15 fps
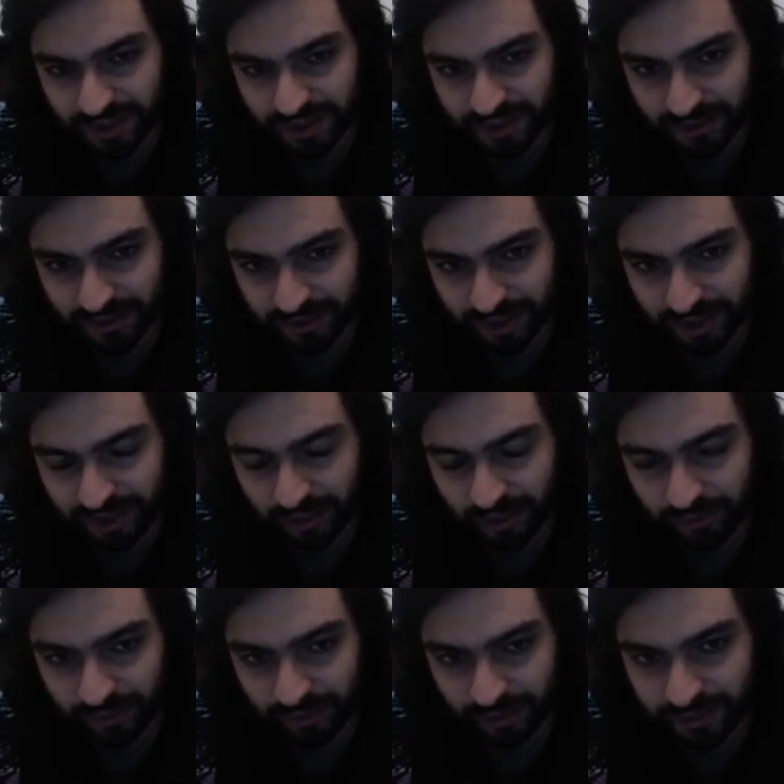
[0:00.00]
easily
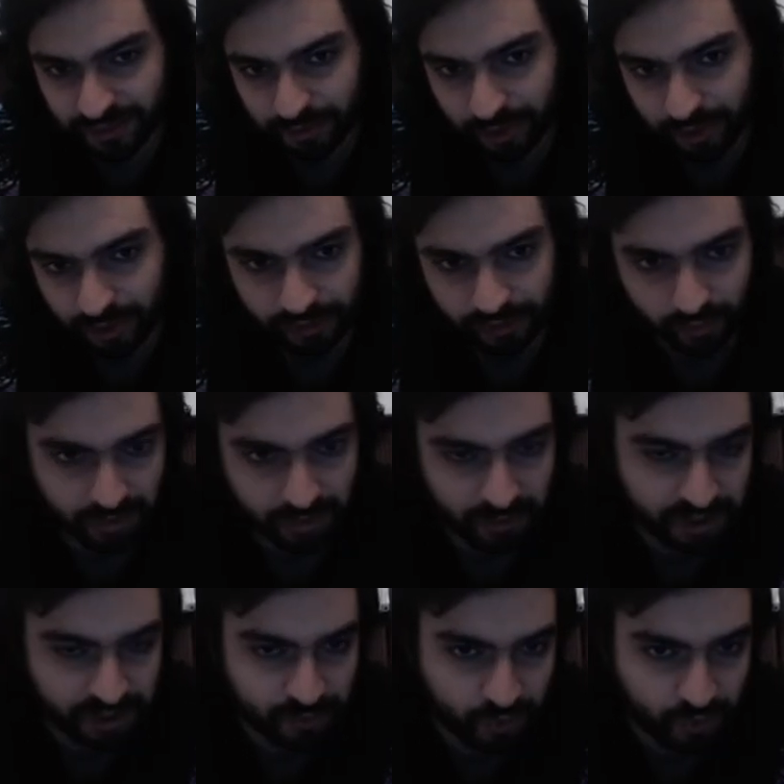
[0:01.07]
recover this pawn with
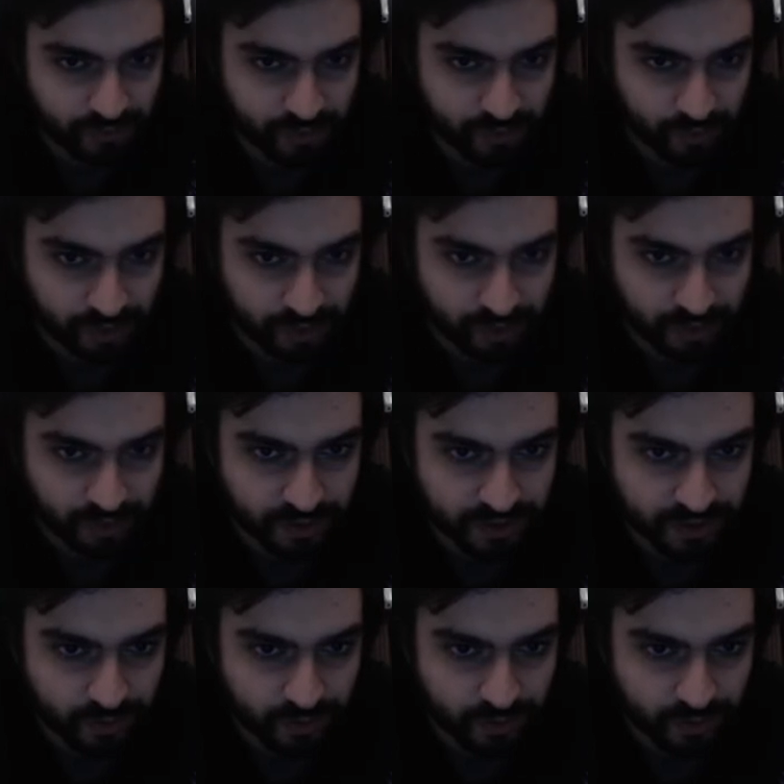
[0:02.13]
many moves, with this.